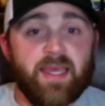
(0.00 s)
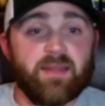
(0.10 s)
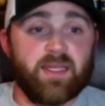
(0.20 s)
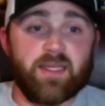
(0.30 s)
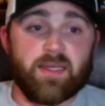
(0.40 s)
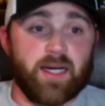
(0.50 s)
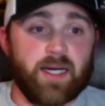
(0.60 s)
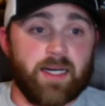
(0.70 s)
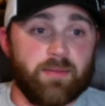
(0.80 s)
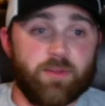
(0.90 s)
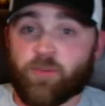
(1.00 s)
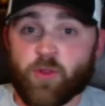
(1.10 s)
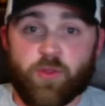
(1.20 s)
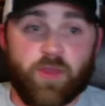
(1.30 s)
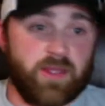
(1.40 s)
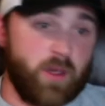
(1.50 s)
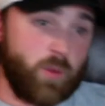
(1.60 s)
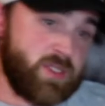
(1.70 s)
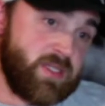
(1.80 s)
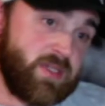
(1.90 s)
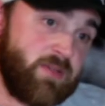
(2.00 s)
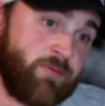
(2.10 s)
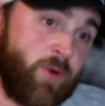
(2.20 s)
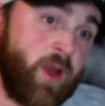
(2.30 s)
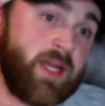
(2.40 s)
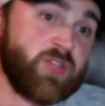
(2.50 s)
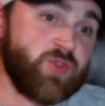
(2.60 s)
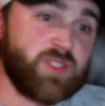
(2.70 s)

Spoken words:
The further thing there was the frayed entrance